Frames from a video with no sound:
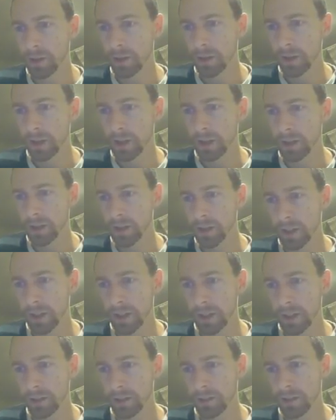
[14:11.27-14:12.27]
The
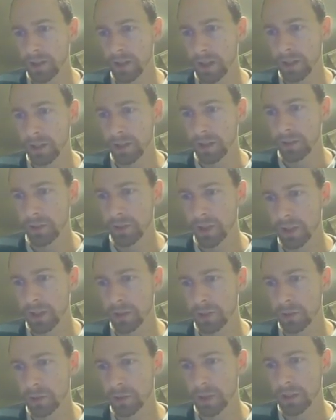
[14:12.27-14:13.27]
clouds and 11
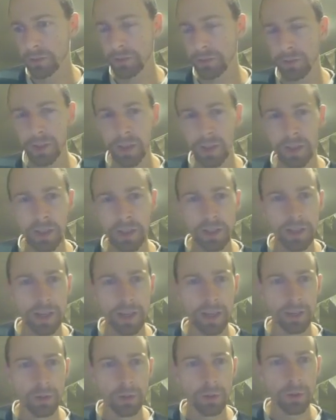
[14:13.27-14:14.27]
and 12
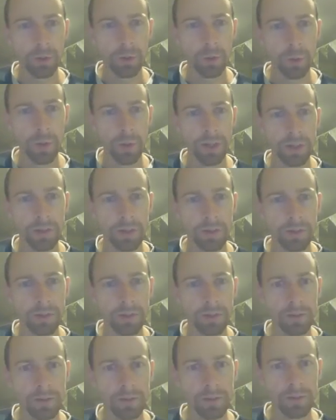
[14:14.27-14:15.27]
are all one
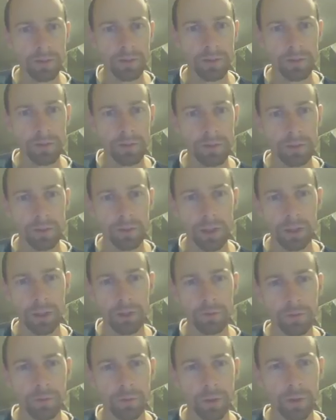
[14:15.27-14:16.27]

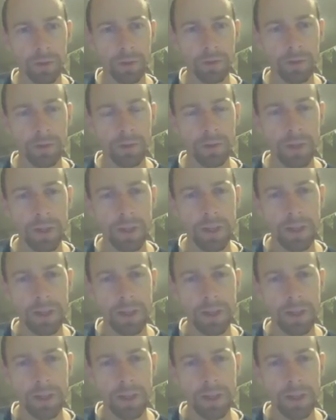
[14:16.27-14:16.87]
stretch of words.